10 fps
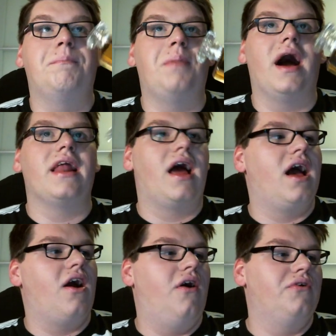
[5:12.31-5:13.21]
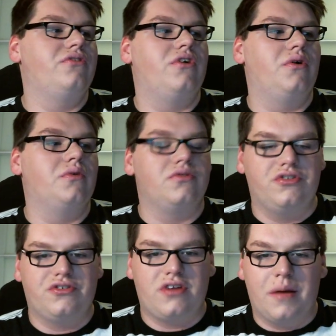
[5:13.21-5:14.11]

but I also just...